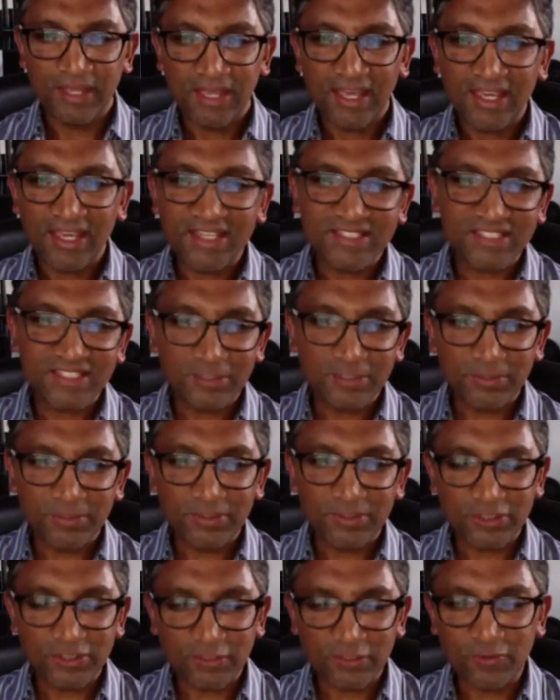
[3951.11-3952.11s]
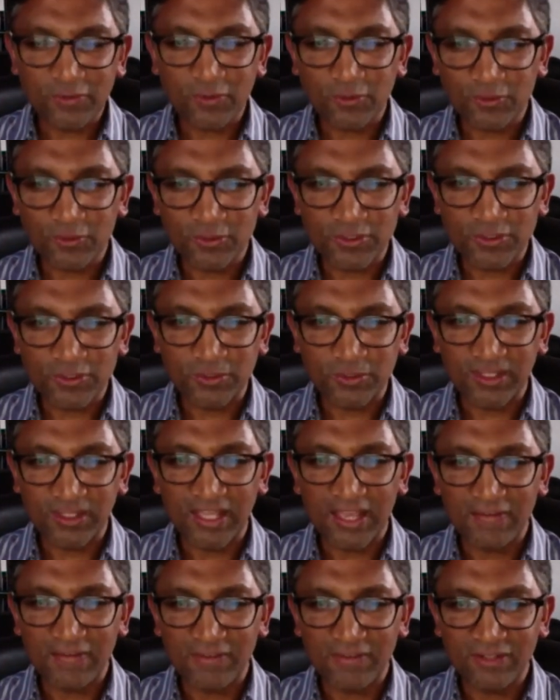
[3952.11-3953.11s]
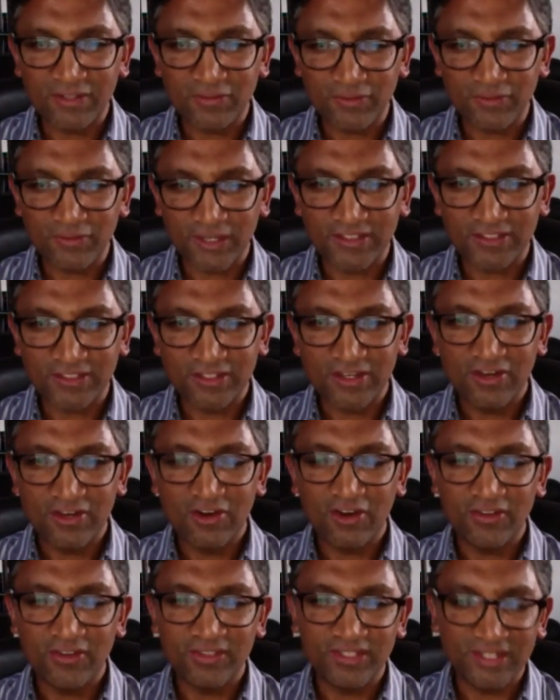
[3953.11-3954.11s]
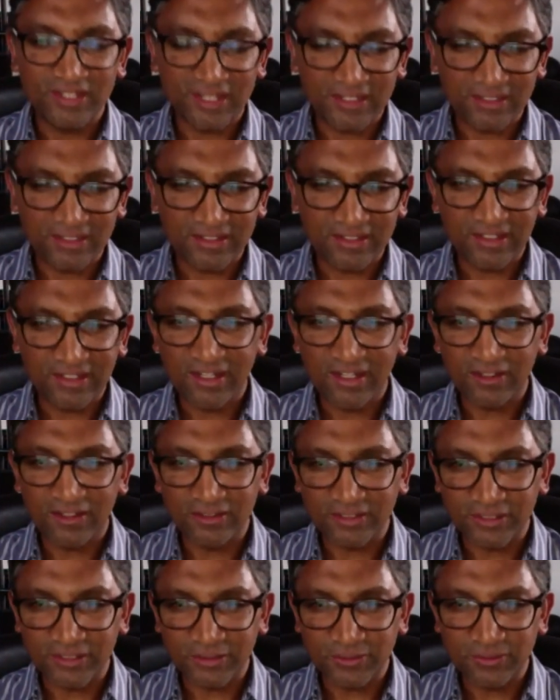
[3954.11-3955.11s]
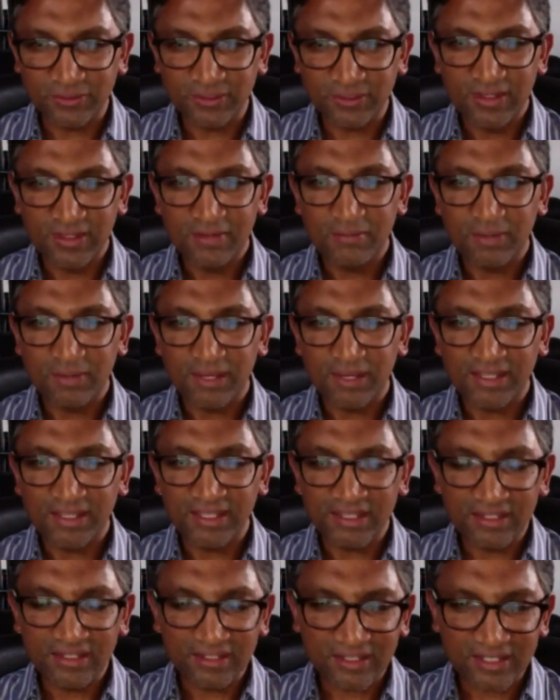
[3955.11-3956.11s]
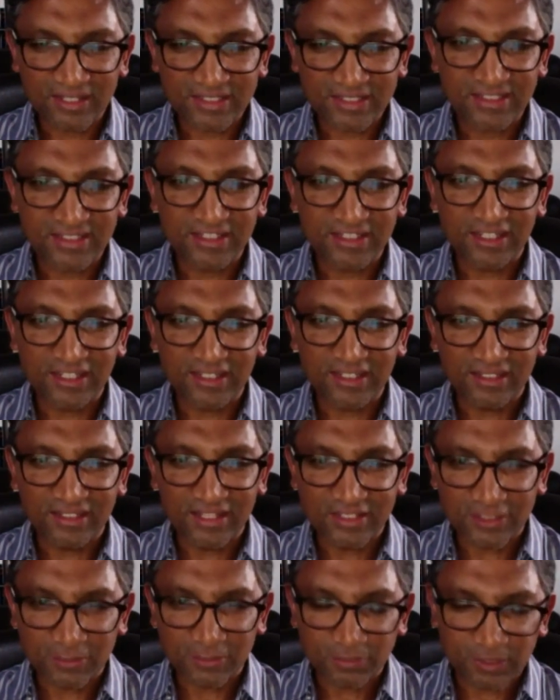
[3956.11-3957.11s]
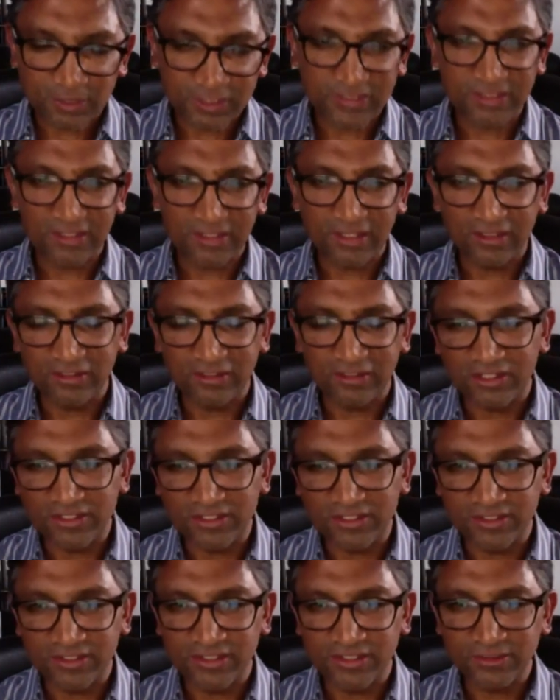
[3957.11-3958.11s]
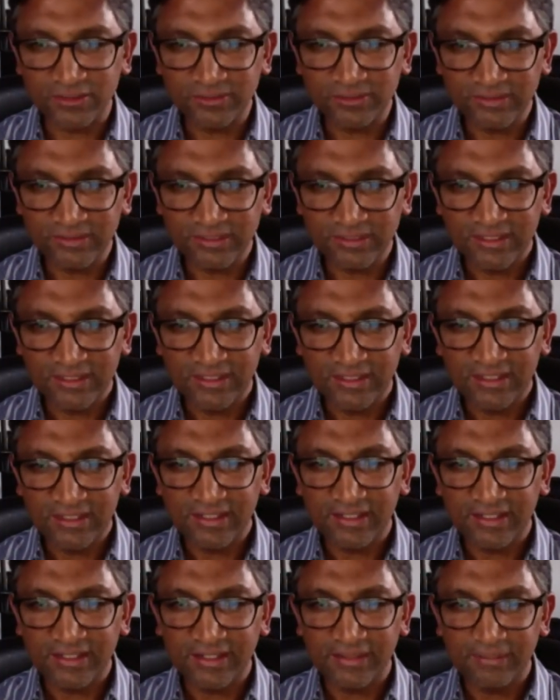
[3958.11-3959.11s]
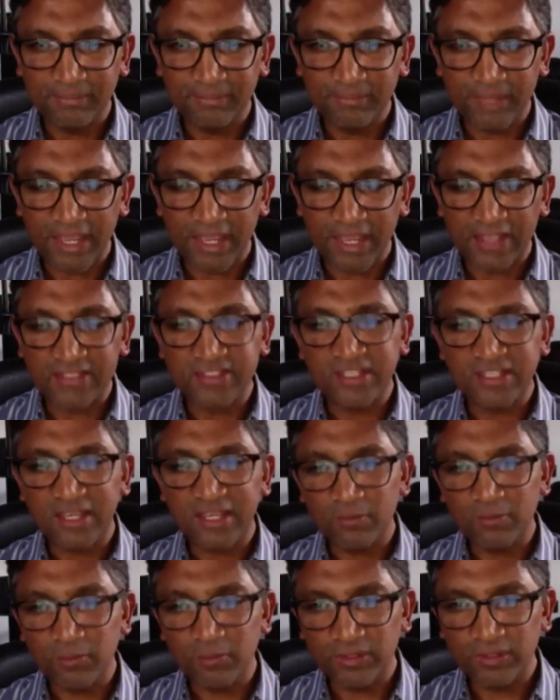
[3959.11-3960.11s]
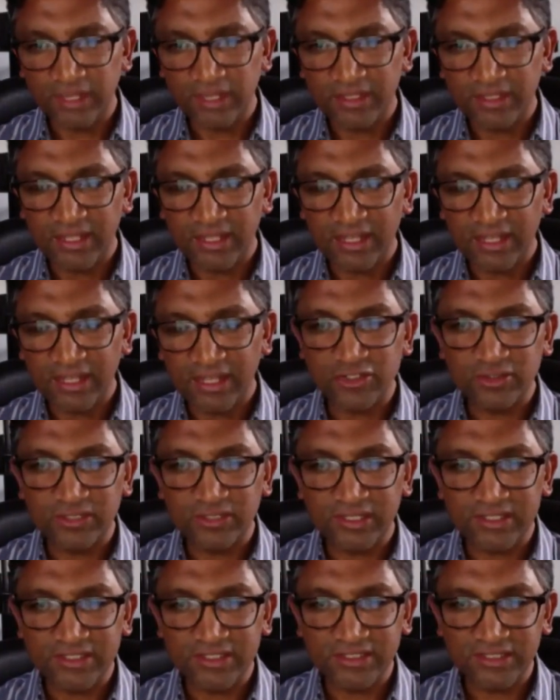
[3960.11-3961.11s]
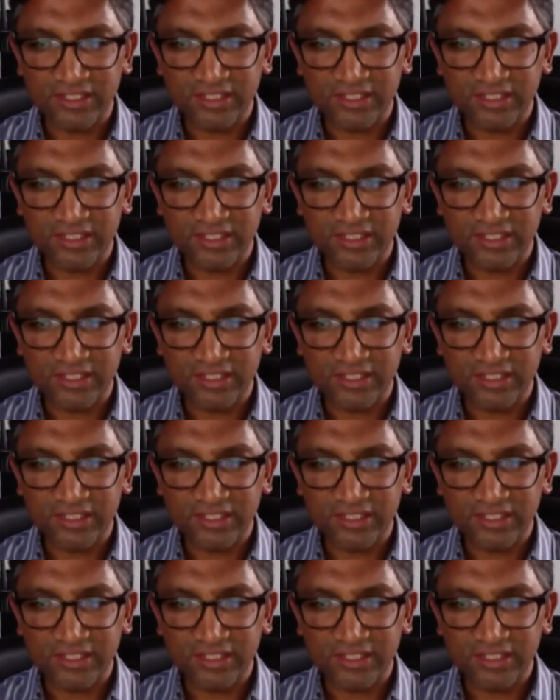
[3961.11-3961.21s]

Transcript: A C E inhibitors, of course, will have an effect on the renin and aldo by increasing renin and suppressing aldosterone. Um, as same with an angiotensin